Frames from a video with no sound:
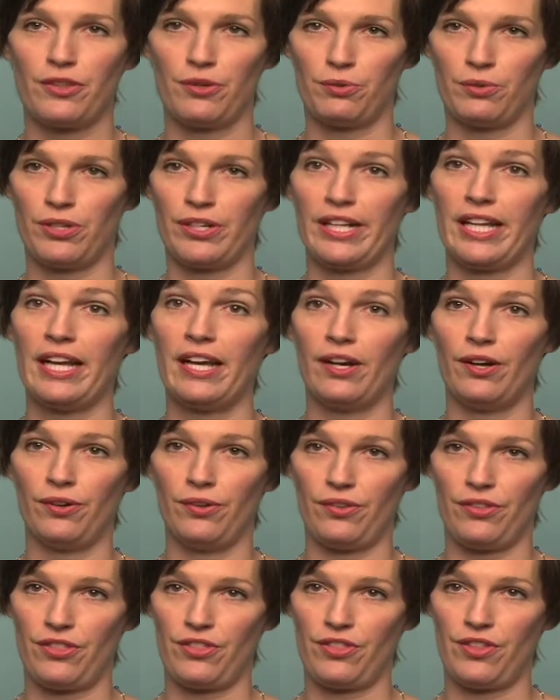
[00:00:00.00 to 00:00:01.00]
the word
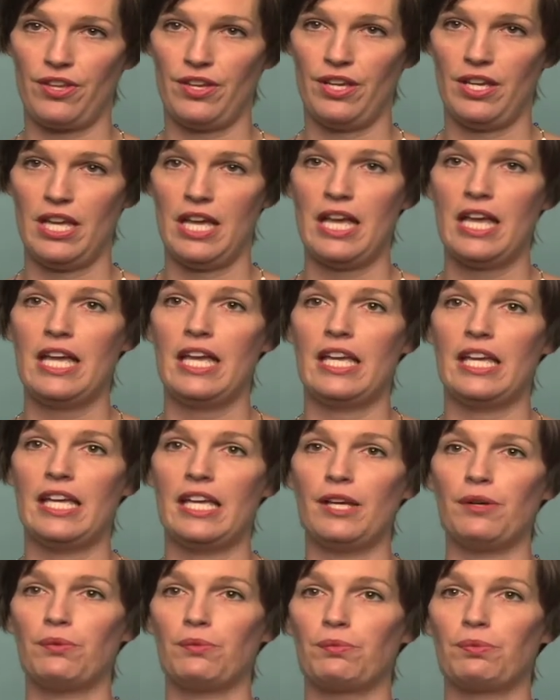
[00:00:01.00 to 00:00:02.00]
health,
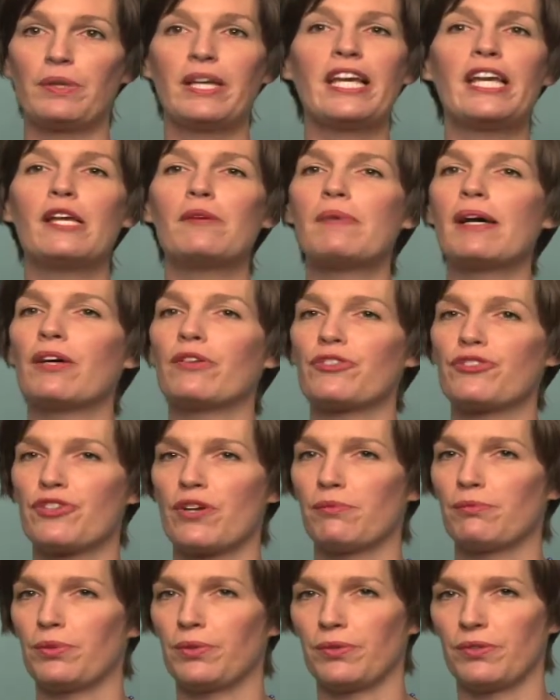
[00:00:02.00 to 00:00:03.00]
it came out
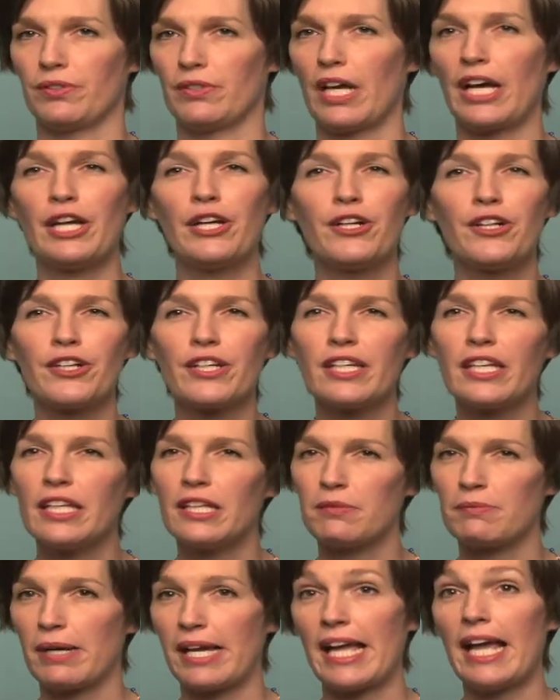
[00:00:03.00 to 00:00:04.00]
jumbled. I heard it
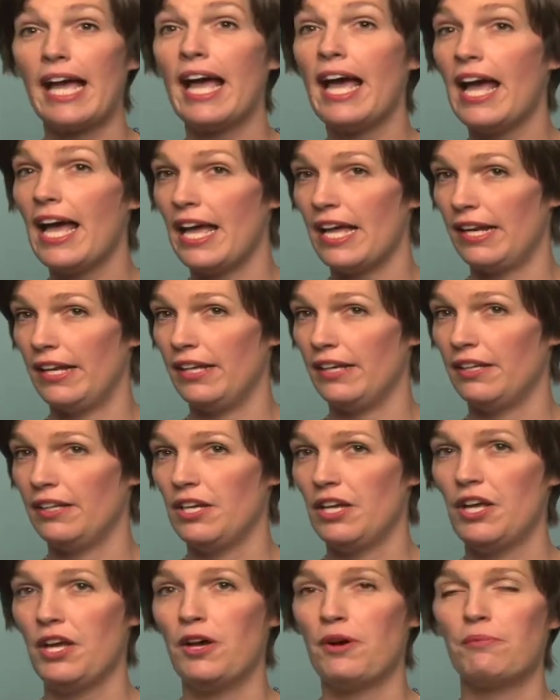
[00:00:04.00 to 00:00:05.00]
in my head,
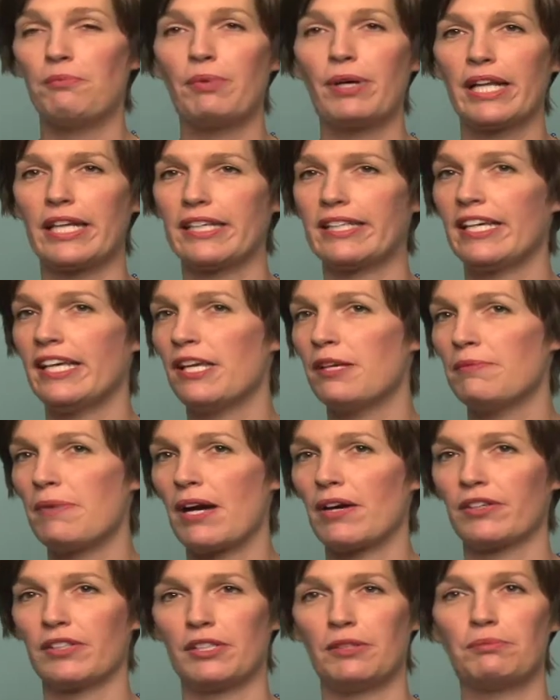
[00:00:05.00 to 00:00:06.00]
but it came
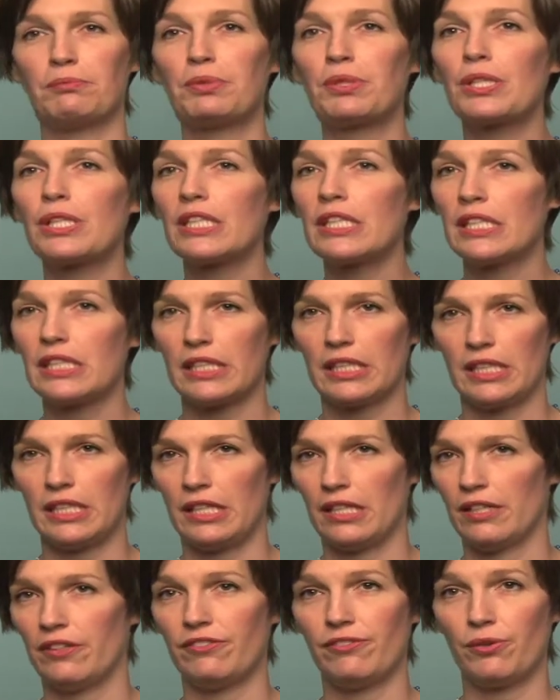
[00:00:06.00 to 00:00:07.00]
out completely
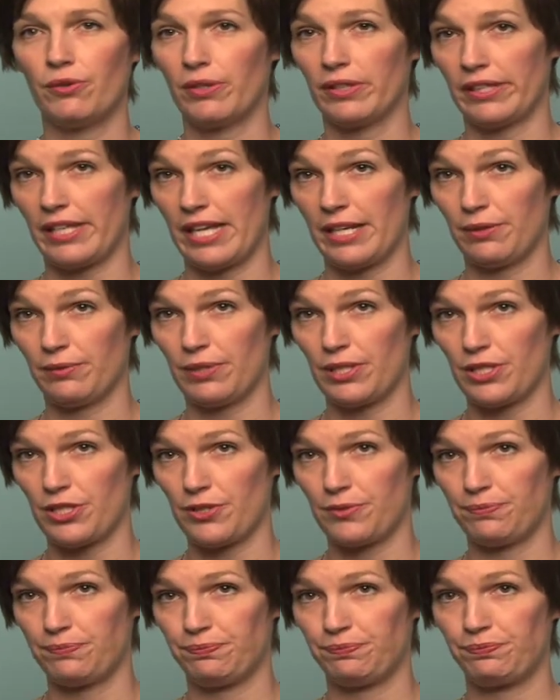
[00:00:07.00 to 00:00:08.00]
a foreign language.
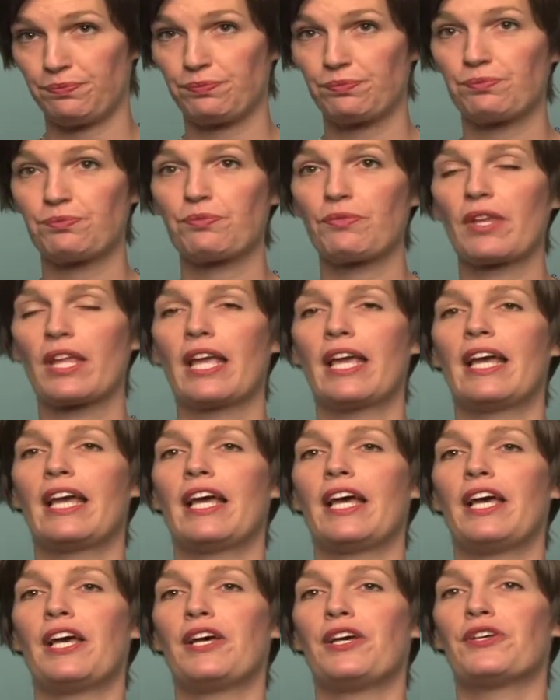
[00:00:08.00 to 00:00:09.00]

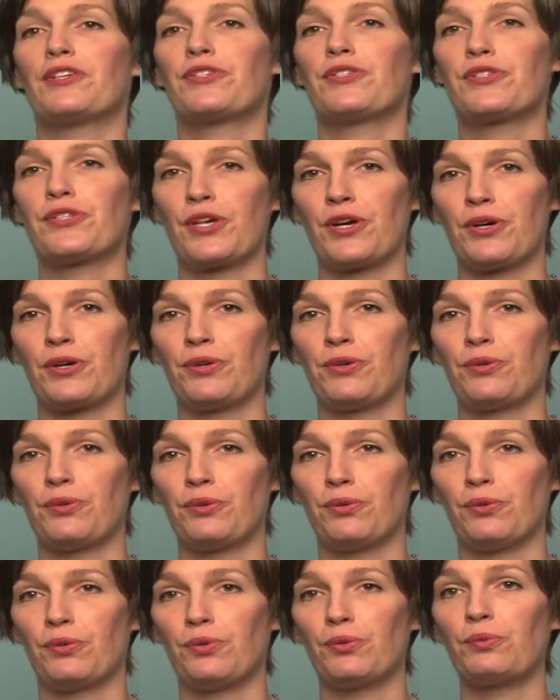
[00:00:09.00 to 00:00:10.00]

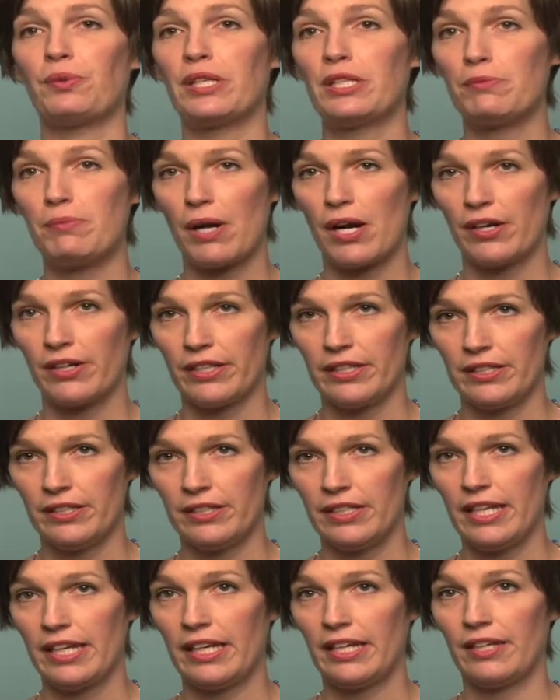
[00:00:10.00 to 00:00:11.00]
So we departed
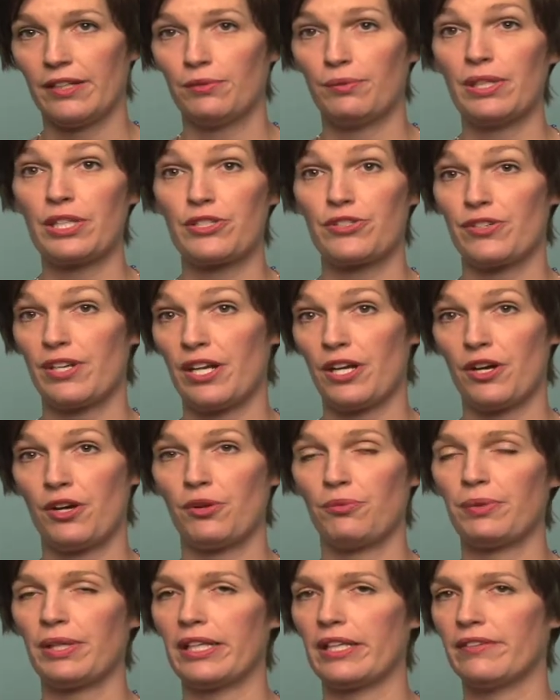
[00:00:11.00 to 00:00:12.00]
and went straight home.
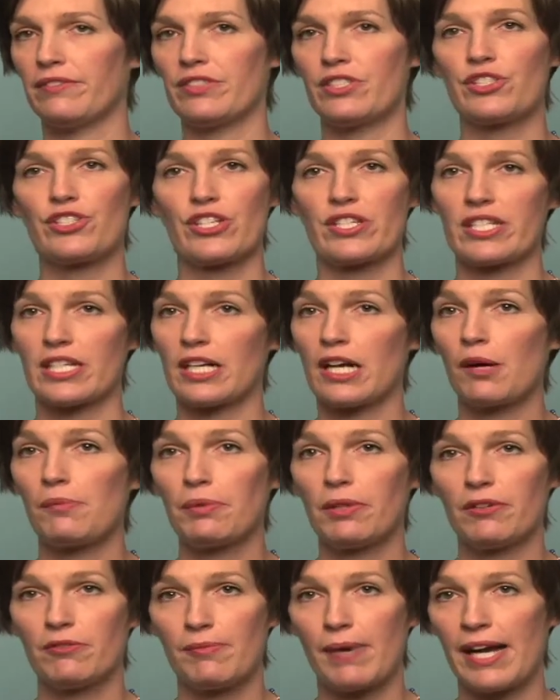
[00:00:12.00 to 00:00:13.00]
We lived just a couple
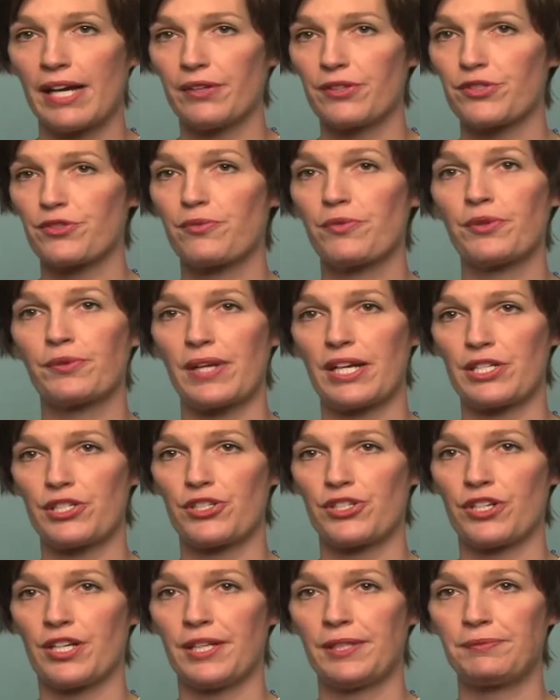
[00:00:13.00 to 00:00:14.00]
of miles from the
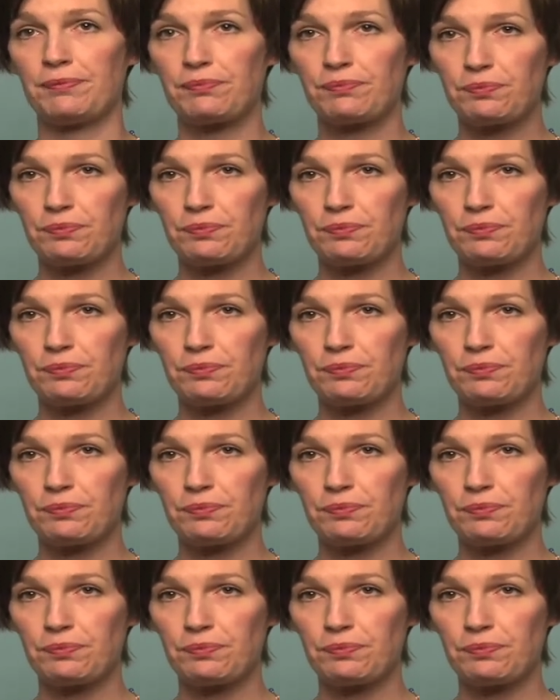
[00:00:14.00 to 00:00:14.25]
restaurant,